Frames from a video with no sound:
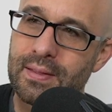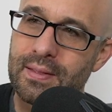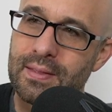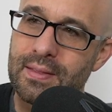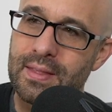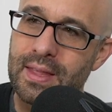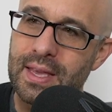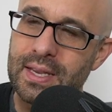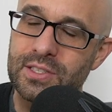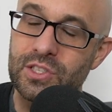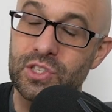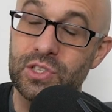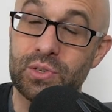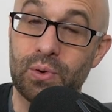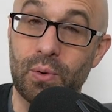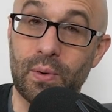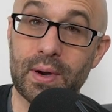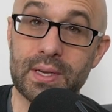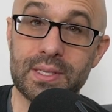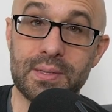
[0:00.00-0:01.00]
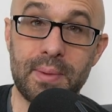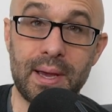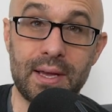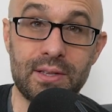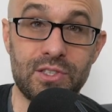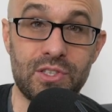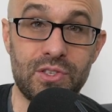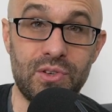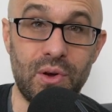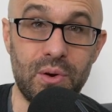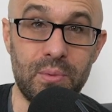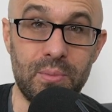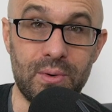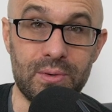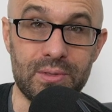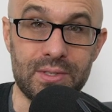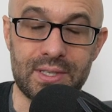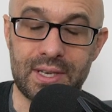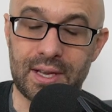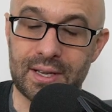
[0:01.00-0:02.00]
these stories about
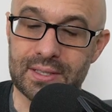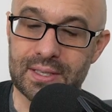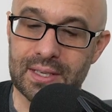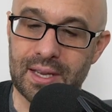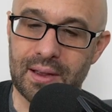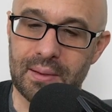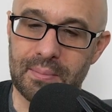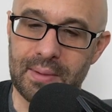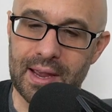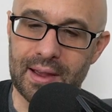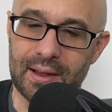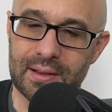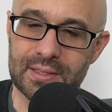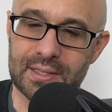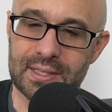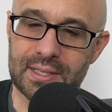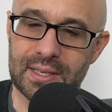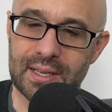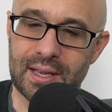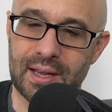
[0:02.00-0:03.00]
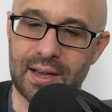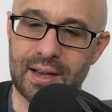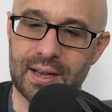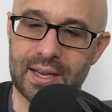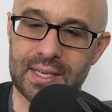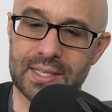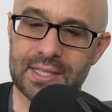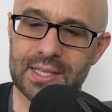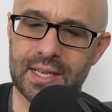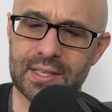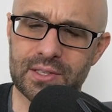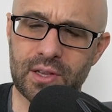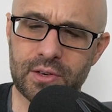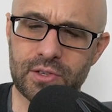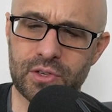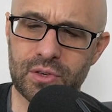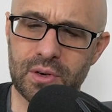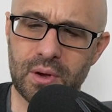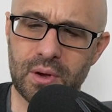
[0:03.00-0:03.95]
Snowball start to come out, he says, "I do